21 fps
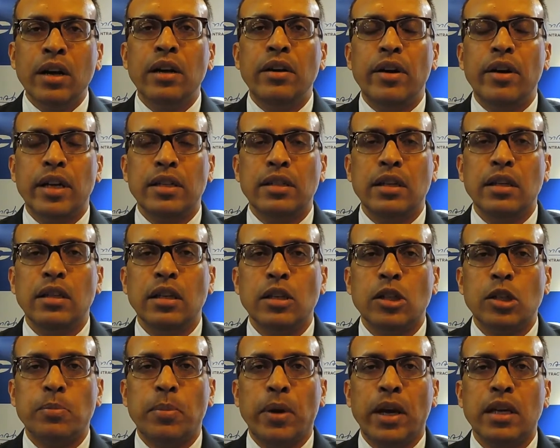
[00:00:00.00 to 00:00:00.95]
we are addressing
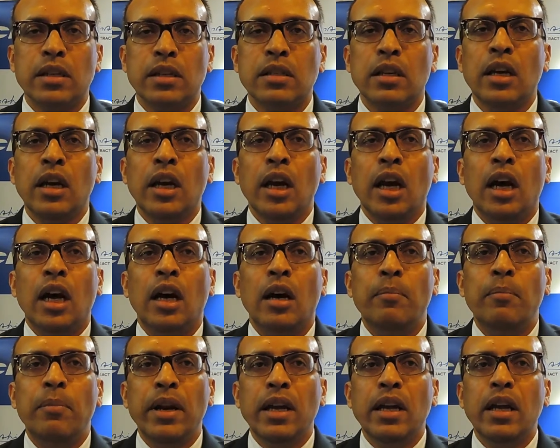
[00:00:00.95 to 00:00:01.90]
this space,
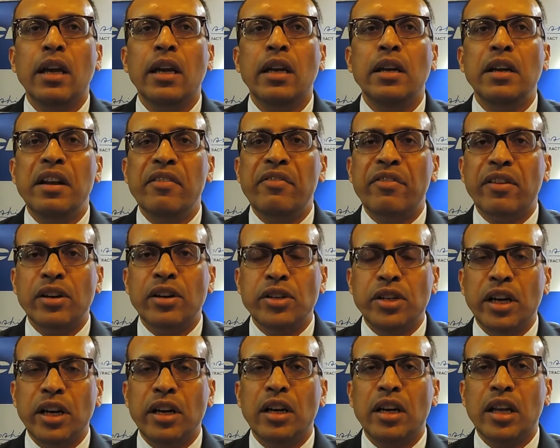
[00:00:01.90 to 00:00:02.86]
bringing in
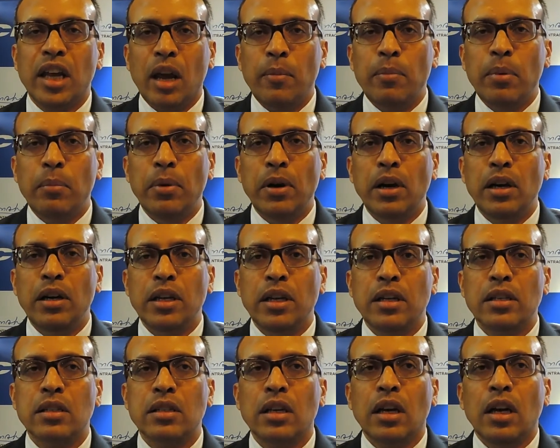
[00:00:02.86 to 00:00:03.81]
differentiated
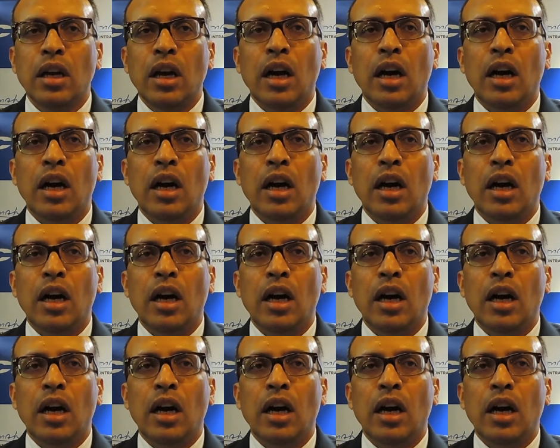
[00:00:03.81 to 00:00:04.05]
capabilities